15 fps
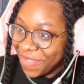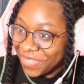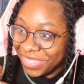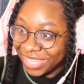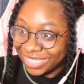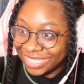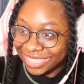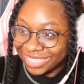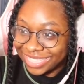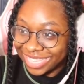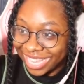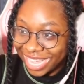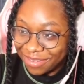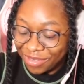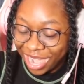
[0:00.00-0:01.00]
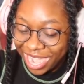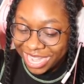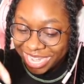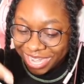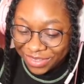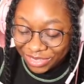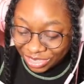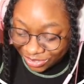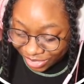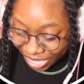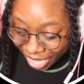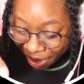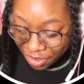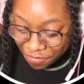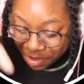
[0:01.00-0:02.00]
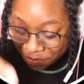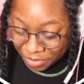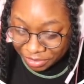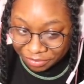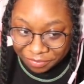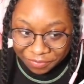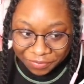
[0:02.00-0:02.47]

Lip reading: This is the game right here. This is what I remember.